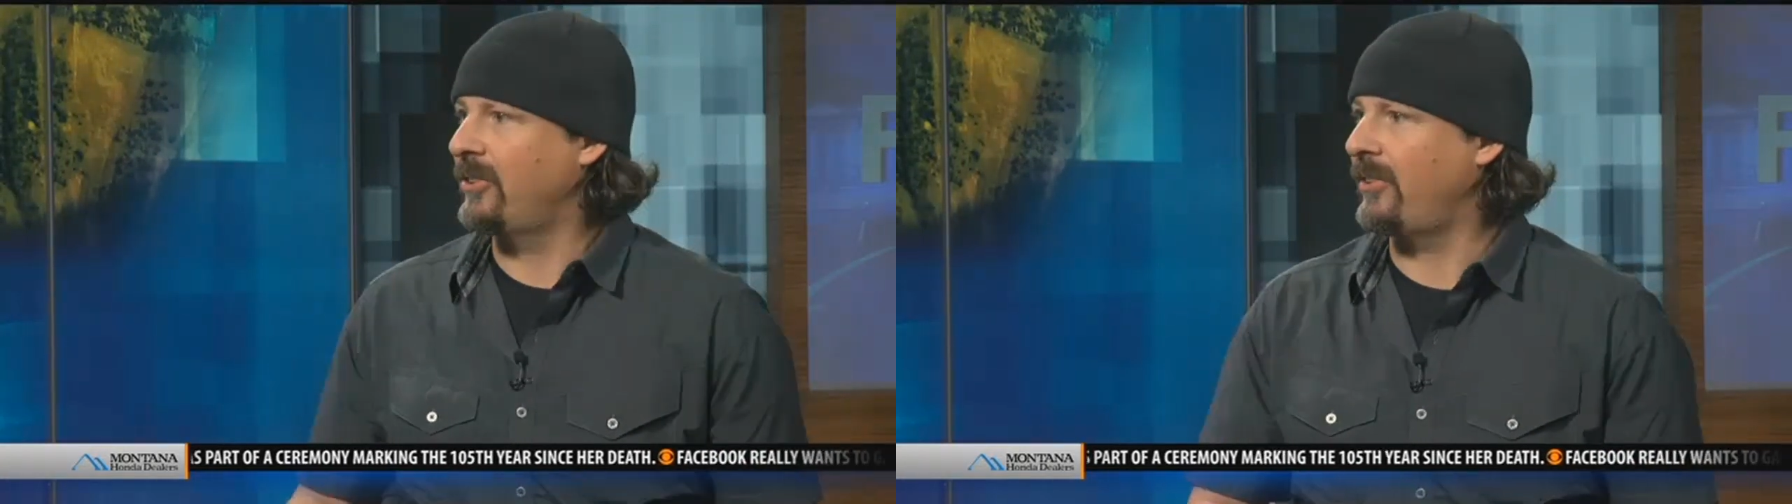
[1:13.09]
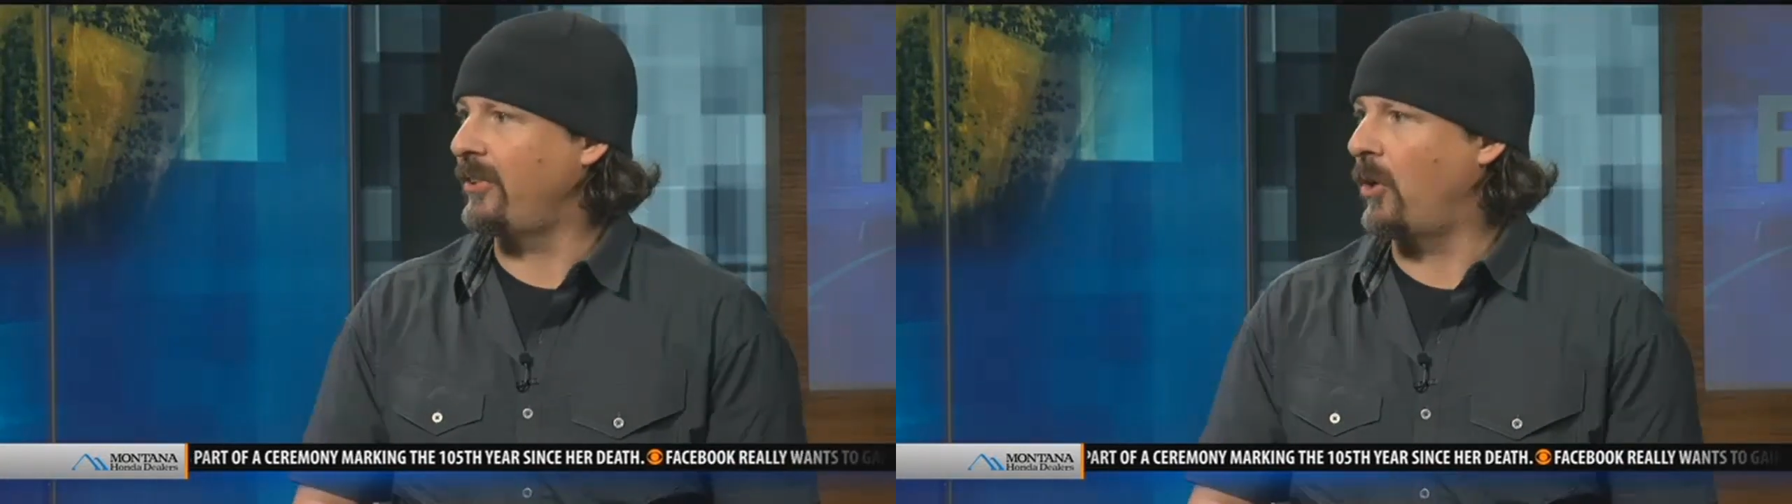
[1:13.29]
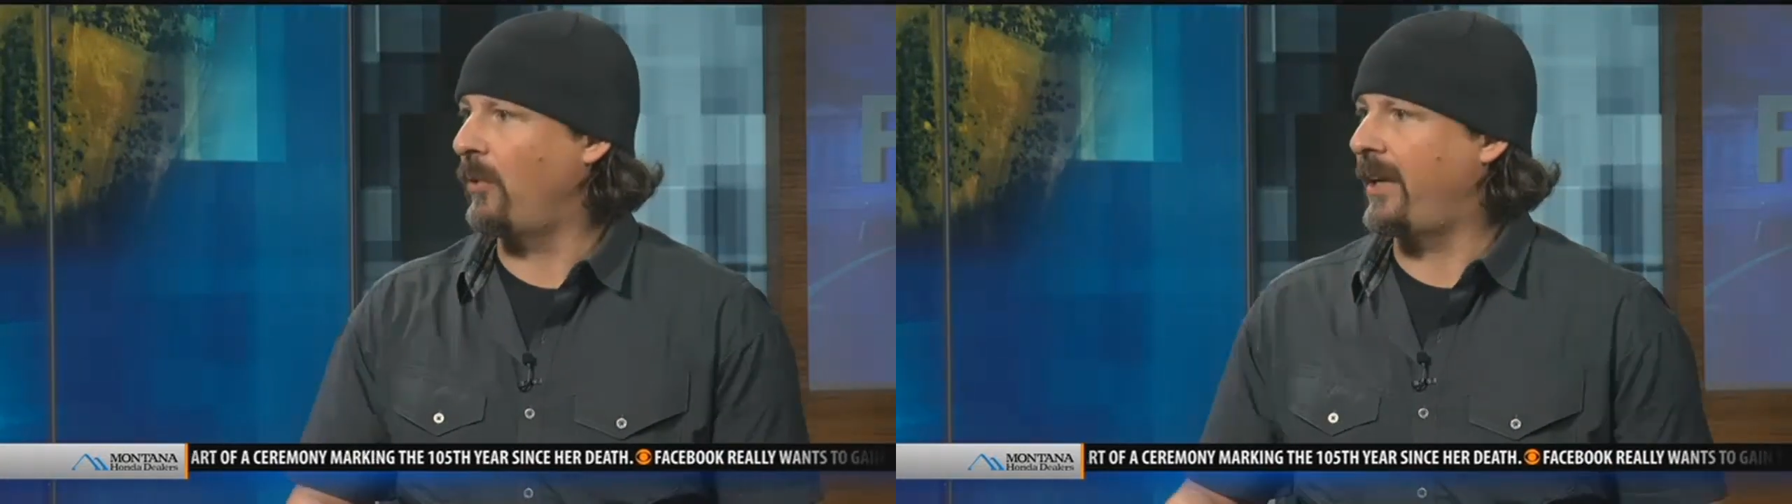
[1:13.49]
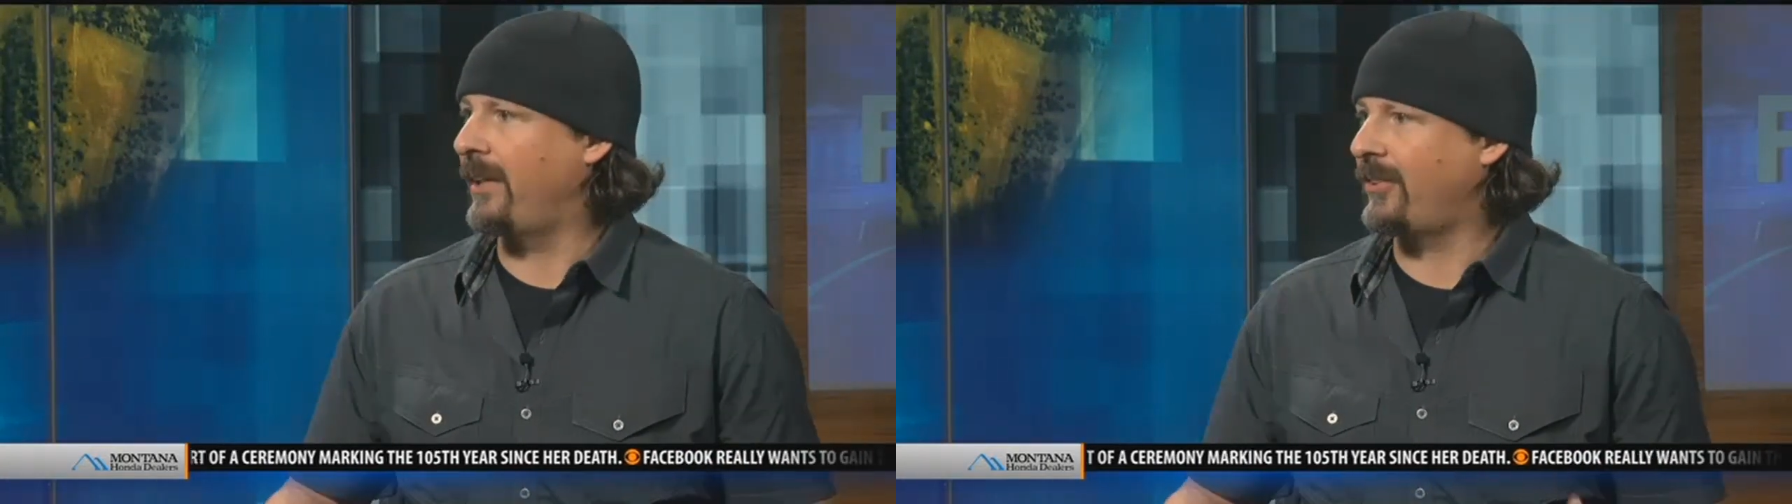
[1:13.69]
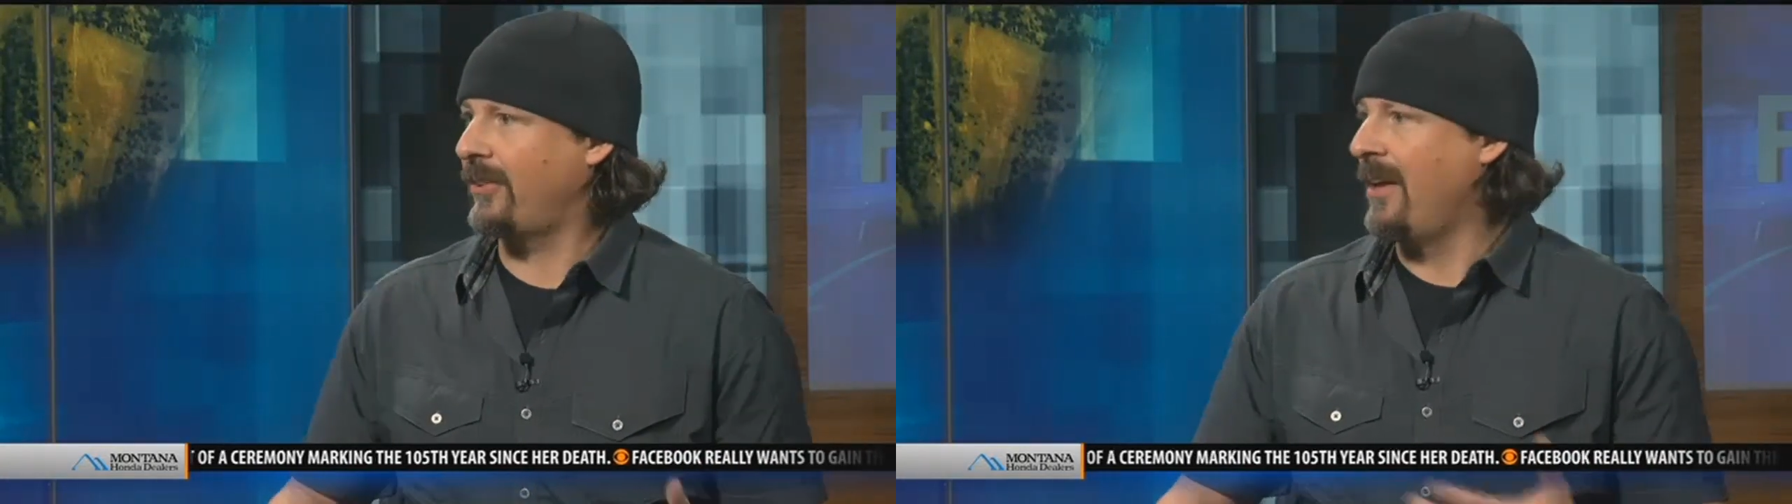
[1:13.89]
She doesn't know that
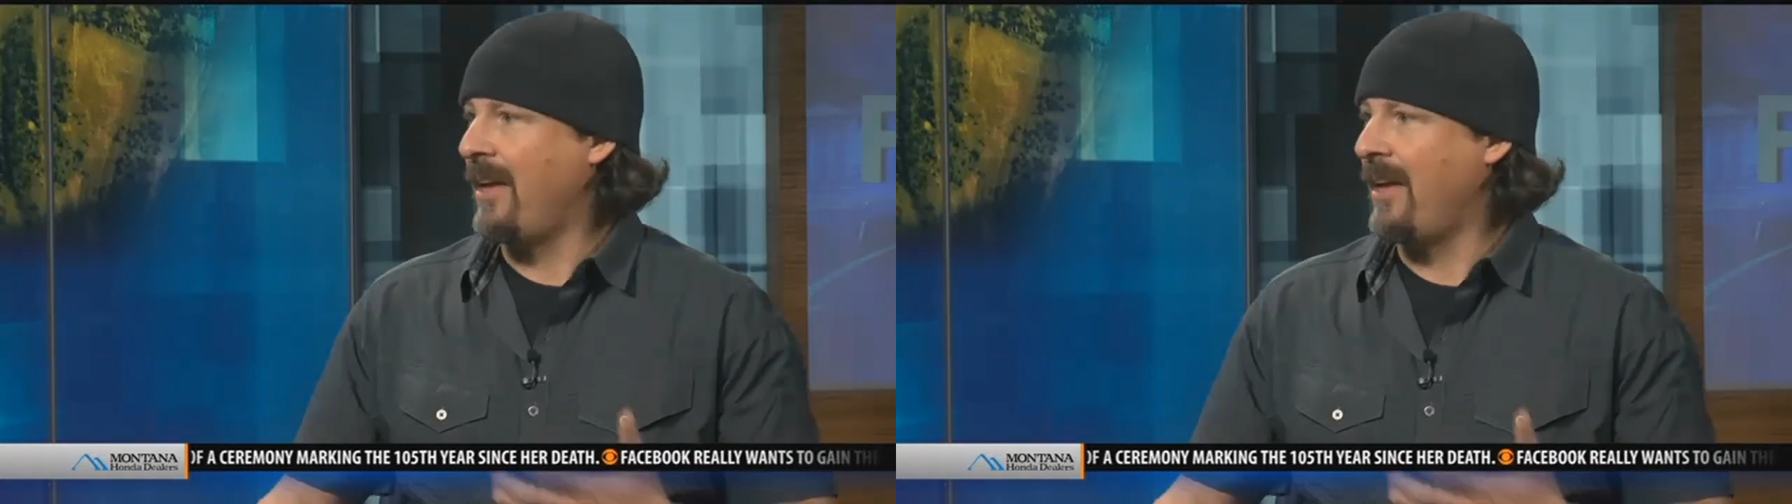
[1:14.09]
it's